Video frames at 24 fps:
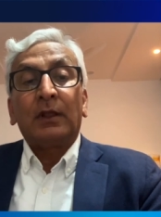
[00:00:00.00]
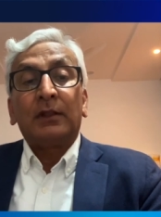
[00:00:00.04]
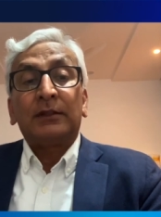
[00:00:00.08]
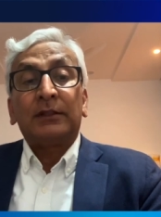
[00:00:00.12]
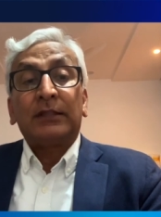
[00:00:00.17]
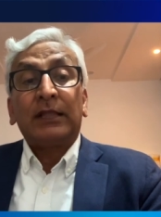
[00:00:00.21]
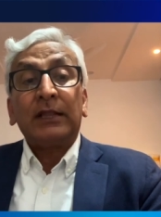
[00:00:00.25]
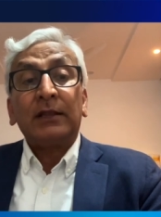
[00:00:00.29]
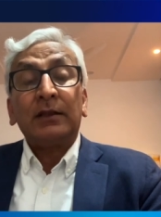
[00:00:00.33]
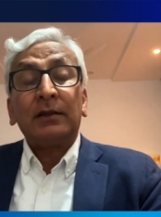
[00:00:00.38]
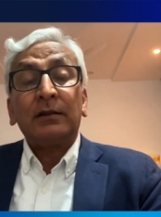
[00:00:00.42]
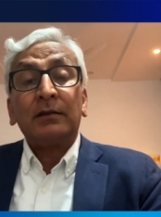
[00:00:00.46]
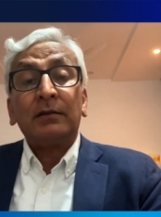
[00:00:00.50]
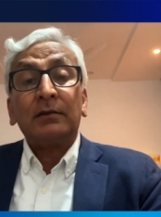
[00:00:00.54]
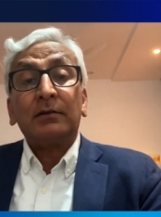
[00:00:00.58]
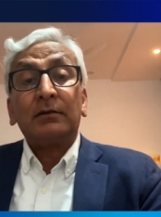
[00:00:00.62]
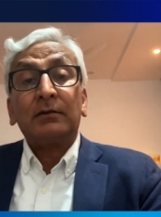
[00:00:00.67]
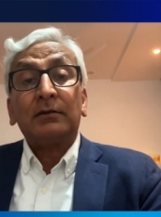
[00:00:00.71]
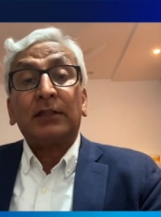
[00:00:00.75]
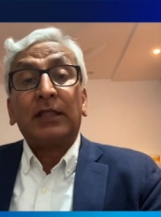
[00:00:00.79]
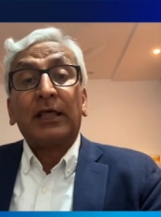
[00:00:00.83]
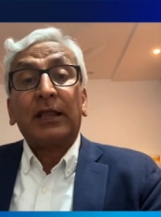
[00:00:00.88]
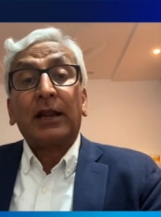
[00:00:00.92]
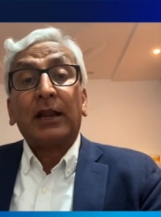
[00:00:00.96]
Then
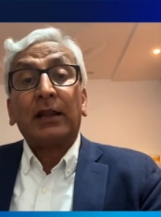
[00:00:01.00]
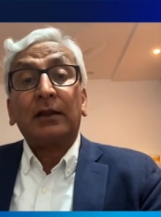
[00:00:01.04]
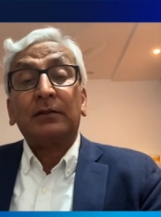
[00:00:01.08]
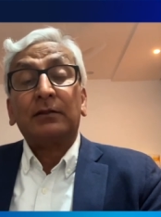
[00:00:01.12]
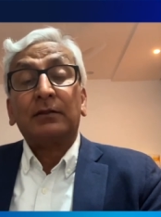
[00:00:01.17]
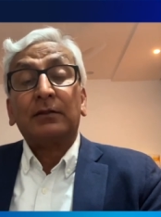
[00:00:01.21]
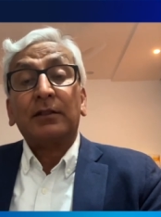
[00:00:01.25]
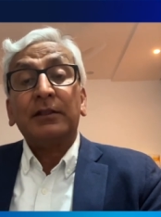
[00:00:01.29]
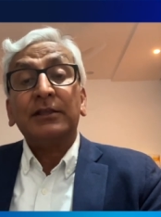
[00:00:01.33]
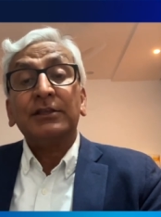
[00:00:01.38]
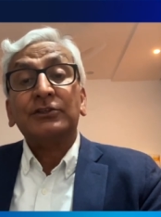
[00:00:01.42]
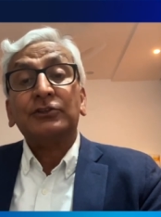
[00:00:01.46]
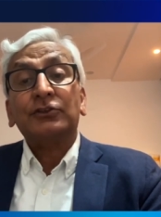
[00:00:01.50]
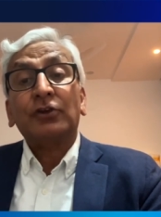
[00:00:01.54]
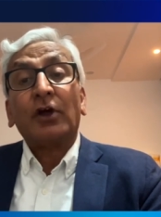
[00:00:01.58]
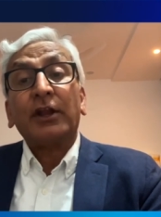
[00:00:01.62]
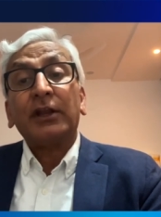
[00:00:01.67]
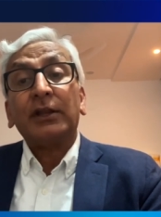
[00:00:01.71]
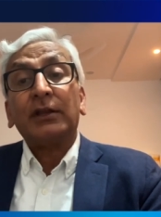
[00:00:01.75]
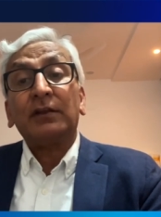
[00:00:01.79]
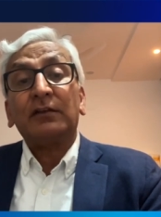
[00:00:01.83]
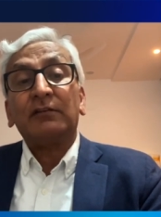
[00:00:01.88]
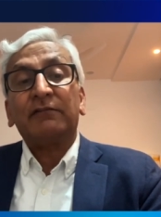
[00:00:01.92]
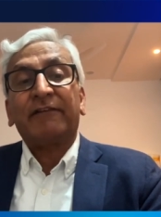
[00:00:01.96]
there are
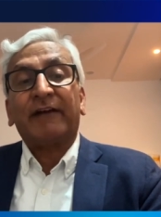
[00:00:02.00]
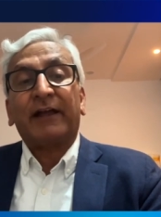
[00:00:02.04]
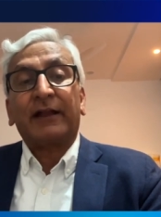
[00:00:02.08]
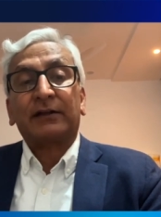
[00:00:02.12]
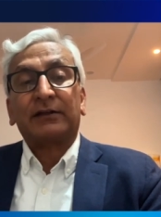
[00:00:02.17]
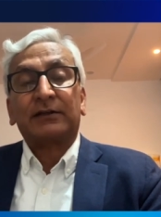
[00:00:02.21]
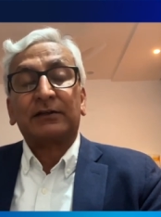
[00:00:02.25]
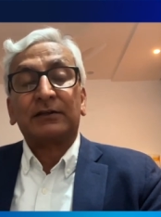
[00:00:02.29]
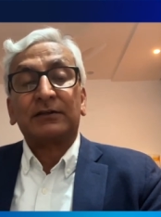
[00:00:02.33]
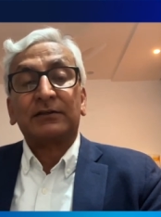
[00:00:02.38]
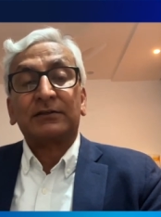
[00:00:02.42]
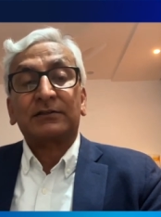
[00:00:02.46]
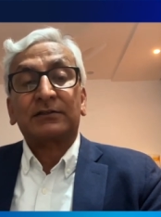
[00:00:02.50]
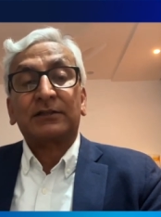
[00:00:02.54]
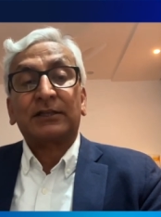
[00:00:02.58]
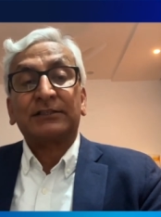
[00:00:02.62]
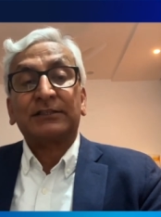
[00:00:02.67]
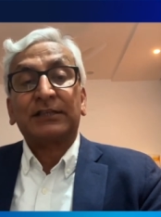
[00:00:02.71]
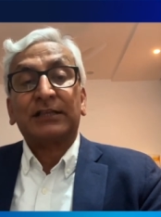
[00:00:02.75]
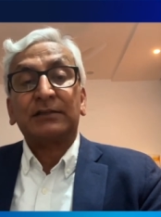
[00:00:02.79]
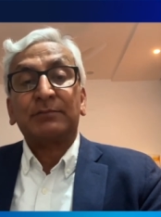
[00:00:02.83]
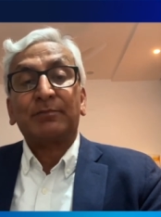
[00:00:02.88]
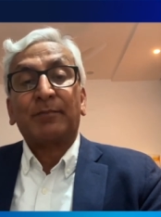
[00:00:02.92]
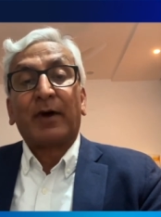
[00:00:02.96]
historical factors
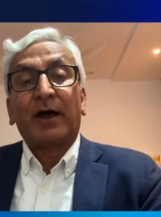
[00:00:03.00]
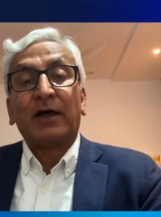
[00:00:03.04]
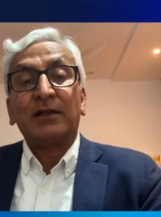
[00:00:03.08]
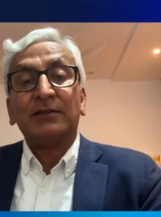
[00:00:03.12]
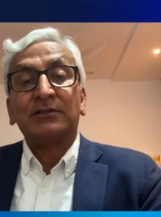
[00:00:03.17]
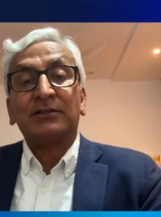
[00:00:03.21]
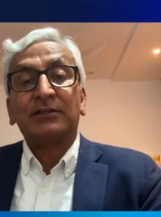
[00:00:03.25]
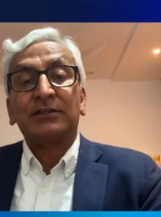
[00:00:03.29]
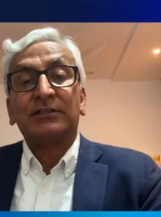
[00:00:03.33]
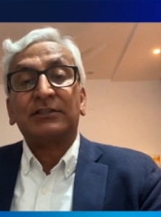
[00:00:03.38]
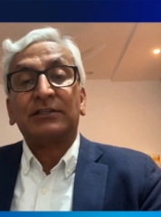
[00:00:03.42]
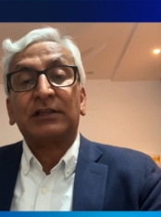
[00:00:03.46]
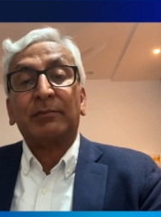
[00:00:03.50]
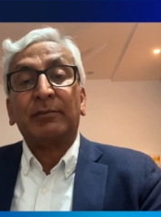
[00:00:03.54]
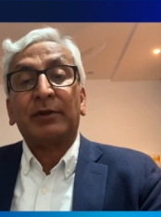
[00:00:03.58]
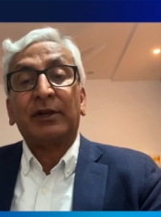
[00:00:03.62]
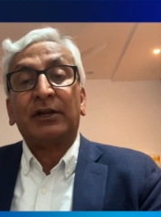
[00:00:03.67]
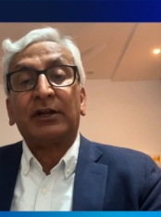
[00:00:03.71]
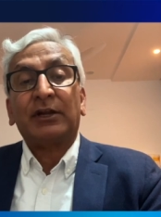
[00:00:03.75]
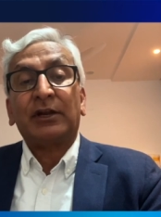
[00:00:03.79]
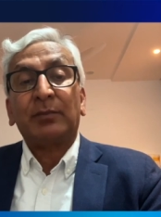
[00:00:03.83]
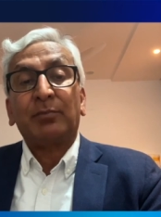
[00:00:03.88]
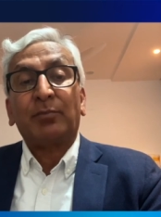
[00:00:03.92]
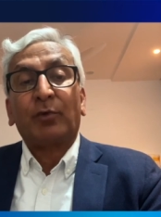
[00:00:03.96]
such as past
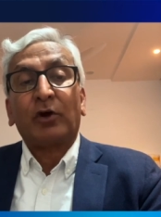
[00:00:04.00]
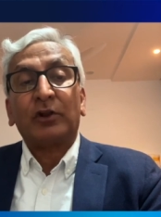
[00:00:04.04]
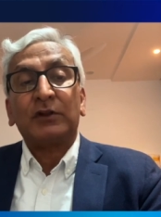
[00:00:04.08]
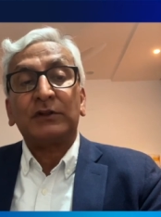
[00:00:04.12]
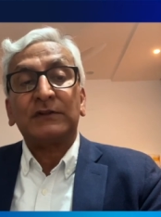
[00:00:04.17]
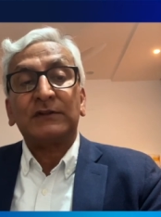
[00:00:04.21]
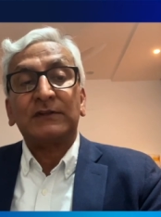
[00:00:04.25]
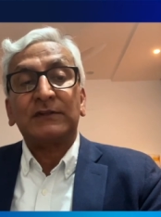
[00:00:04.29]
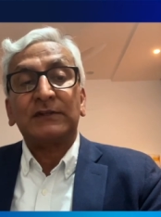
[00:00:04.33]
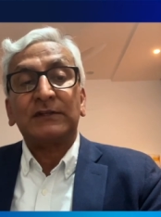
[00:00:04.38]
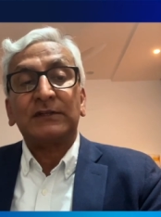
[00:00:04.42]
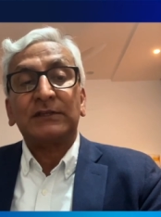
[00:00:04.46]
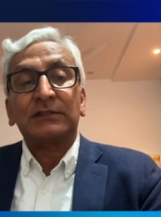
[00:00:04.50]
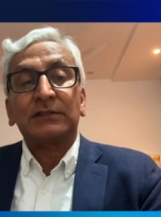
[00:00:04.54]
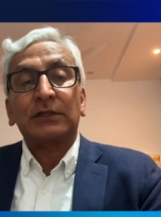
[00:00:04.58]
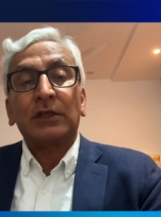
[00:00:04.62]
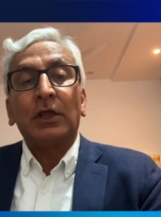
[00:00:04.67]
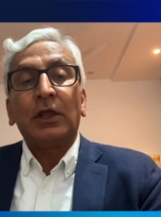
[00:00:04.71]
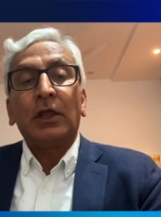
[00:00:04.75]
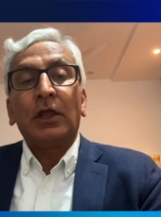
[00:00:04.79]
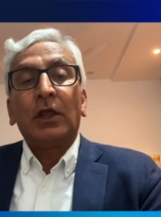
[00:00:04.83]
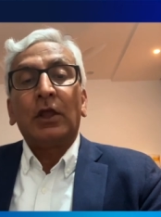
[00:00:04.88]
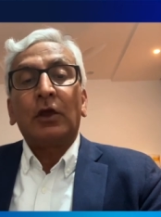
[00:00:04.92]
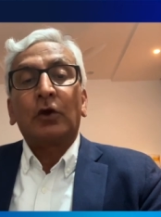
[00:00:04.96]
discriminatory policies,
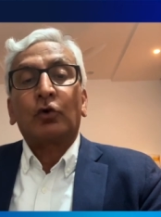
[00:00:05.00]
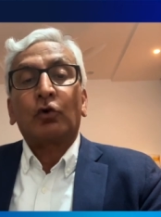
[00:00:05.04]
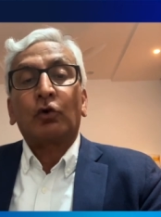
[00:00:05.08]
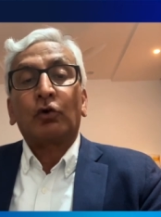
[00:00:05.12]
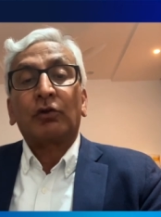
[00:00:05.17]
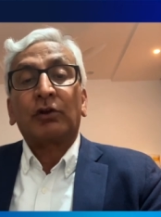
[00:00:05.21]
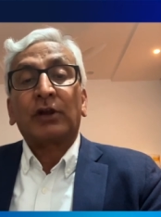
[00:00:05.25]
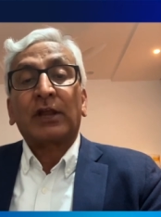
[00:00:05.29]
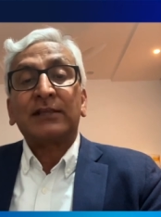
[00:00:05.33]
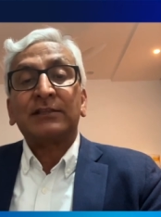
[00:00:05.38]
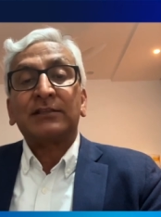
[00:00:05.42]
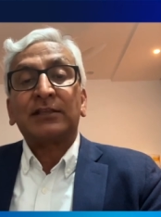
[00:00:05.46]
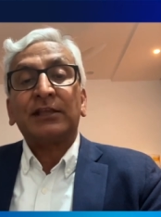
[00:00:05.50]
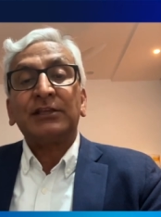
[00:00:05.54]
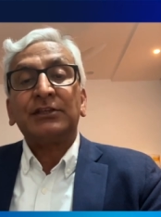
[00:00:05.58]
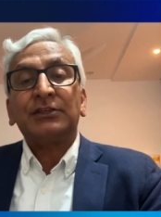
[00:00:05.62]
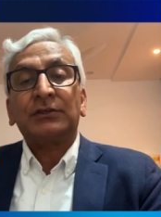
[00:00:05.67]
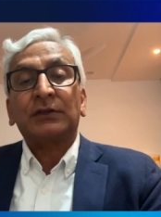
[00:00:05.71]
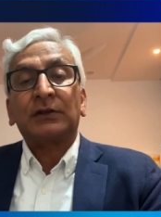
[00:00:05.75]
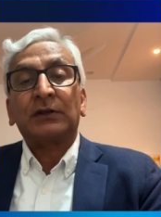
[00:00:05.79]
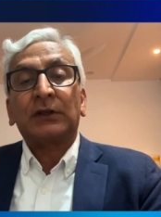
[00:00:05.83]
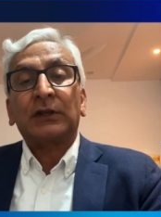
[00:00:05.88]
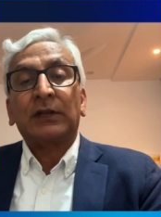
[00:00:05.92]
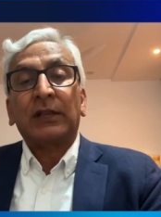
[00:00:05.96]

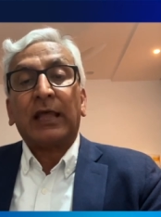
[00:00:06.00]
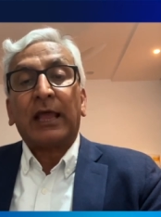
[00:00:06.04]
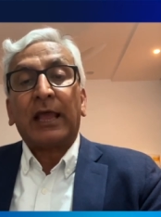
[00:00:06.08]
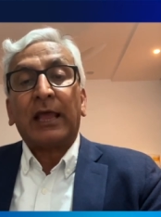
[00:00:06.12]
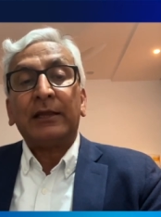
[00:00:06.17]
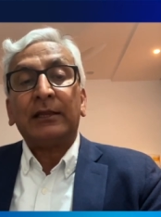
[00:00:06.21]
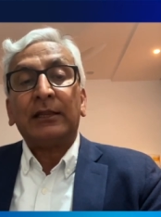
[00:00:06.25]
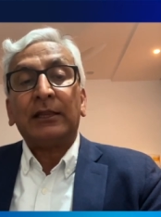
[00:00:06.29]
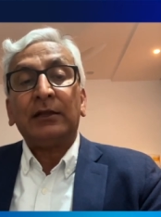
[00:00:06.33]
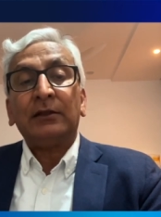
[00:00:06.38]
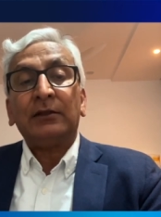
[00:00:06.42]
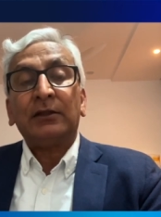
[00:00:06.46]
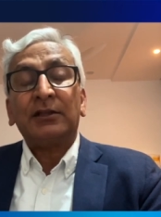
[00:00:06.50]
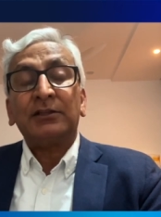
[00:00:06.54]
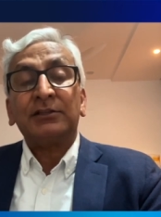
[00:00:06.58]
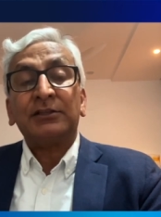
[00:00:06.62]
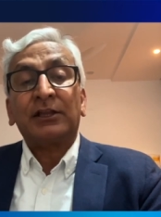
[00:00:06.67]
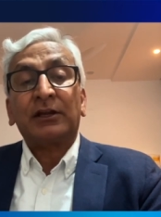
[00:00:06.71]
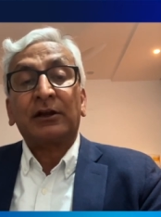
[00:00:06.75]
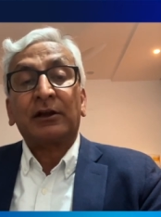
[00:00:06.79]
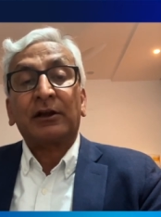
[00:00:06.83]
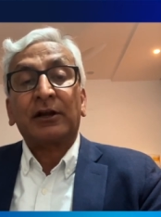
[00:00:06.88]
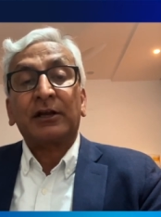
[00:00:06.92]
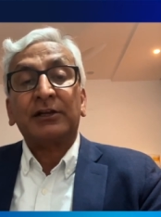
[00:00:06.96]
colonization, and
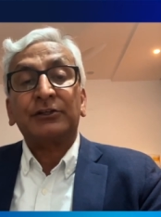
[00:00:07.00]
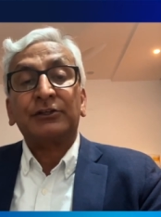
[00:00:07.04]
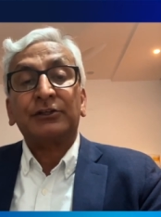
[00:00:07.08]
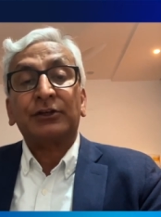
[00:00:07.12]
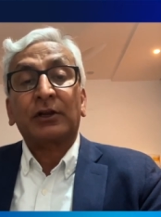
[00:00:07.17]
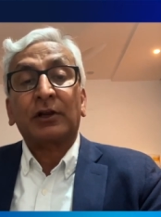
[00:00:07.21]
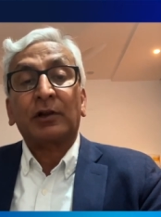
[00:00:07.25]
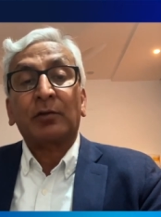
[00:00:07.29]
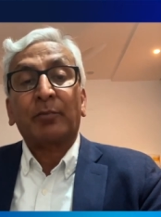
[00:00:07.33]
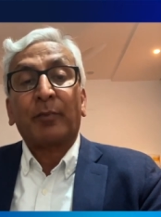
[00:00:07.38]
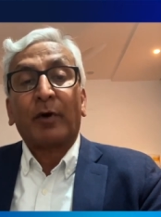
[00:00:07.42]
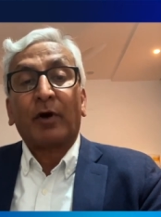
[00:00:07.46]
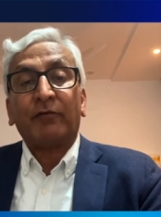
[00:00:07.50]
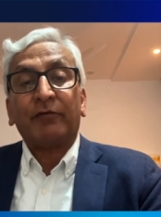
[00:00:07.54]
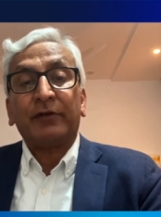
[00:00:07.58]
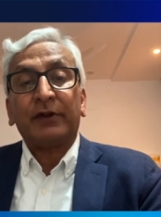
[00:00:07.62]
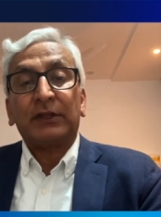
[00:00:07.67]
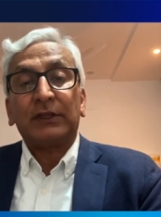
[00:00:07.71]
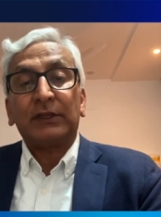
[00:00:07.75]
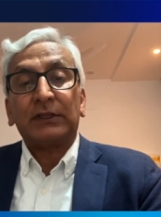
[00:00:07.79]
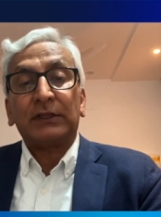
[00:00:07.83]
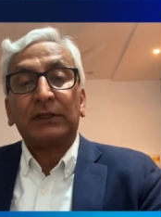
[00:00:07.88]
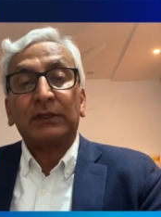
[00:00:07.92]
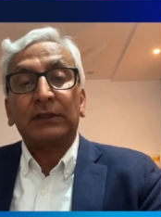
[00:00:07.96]
intergenerational
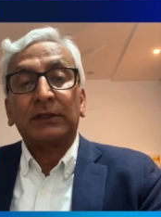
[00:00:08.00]
poverty.